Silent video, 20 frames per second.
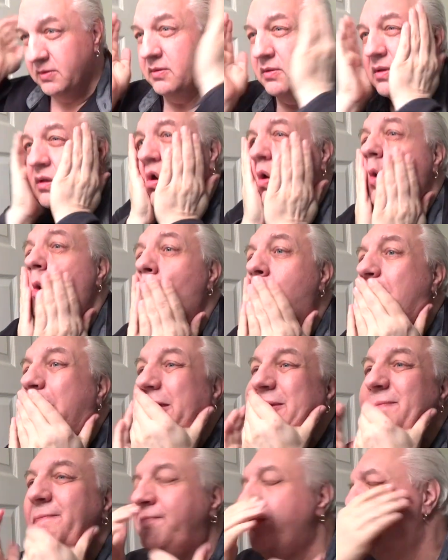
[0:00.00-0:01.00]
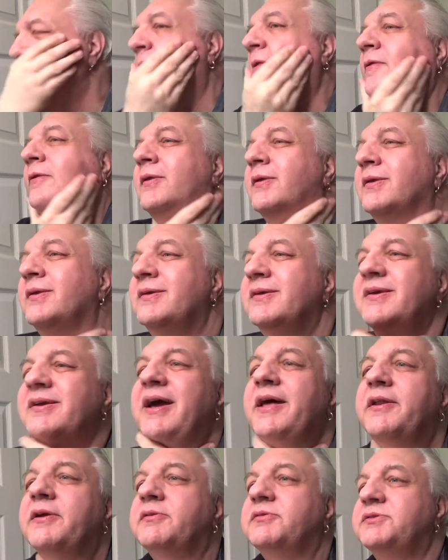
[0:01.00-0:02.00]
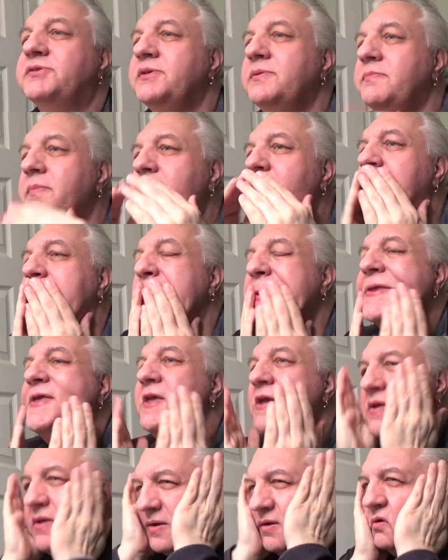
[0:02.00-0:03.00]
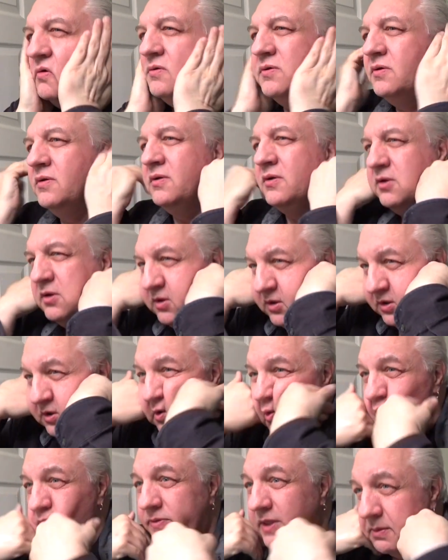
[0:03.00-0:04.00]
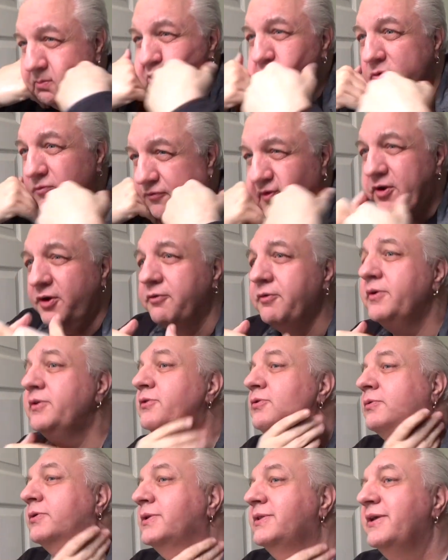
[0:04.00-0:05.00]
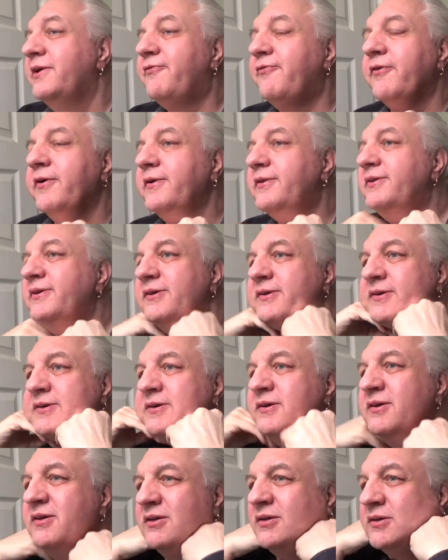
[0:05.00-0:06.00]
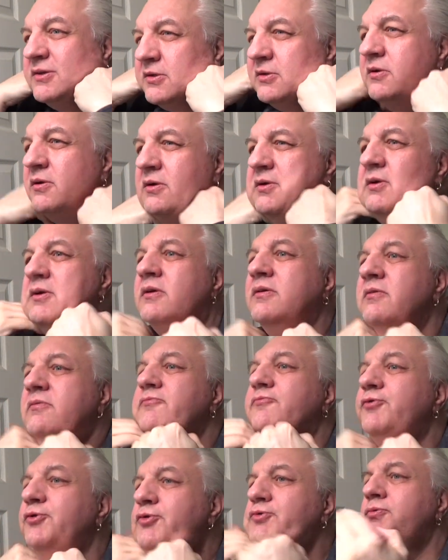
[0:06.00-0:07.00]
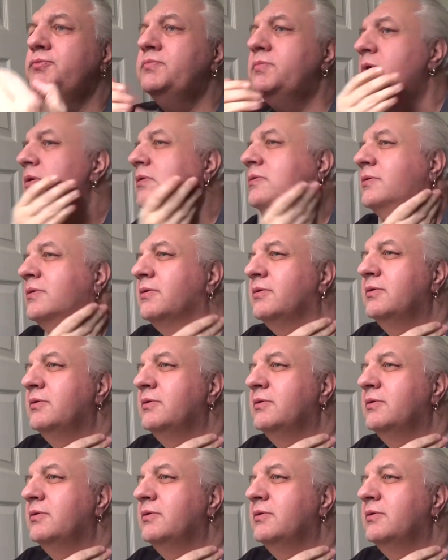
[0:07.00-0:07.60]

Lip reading: All right, gotta go see Mary. They moved her into a different room